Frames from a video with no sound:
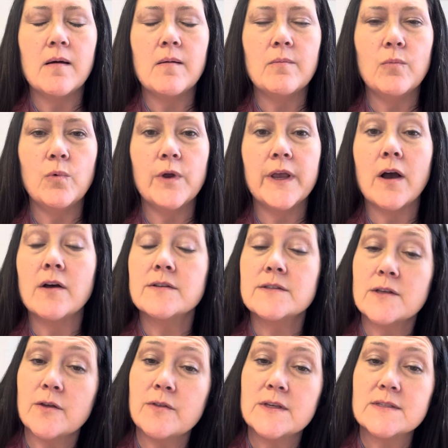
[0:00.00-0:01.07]
We
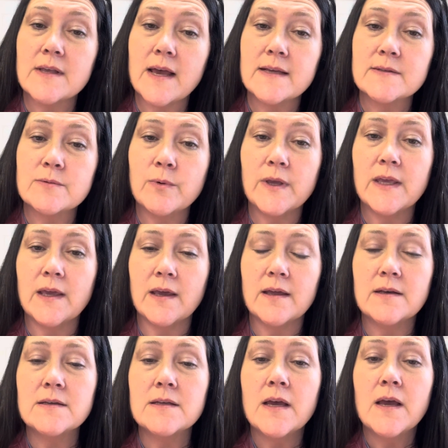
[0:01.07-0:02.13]
also this last
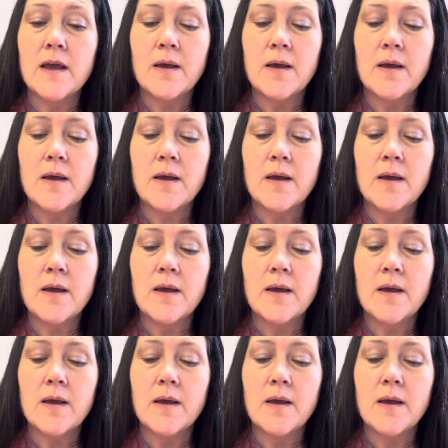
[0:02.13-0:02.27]
weekend